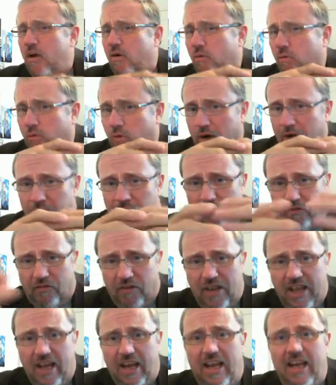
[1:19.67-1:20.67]

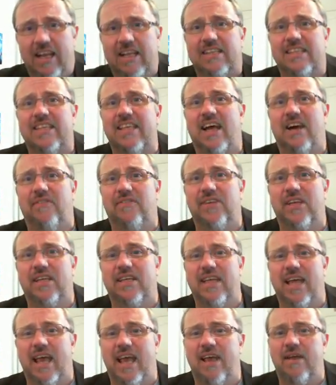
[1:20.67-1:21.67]
revealing itself
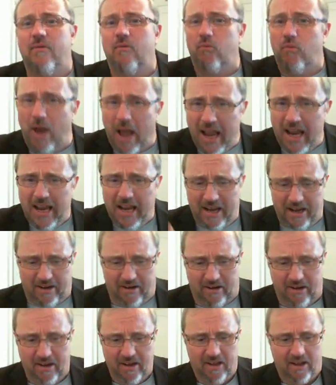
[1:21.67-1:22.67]
today right
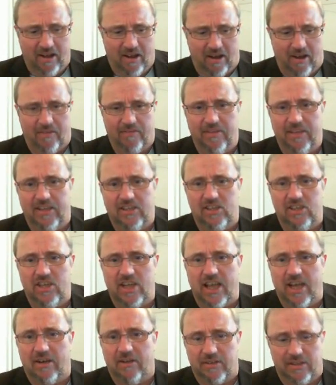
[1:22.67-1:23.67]
here on this
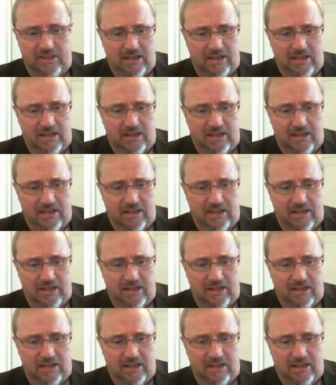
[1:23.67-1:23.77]
channel.